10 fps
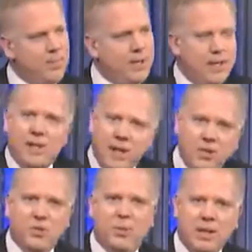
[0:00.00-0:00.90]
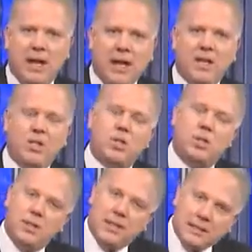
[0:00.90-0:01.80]
The industrial age
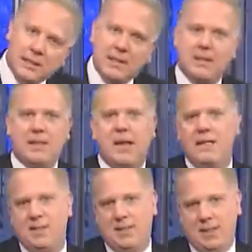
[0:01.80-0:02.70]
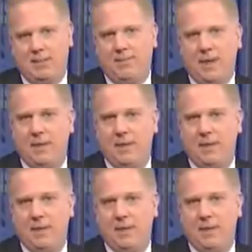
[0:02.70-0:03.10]
gets a little dicey.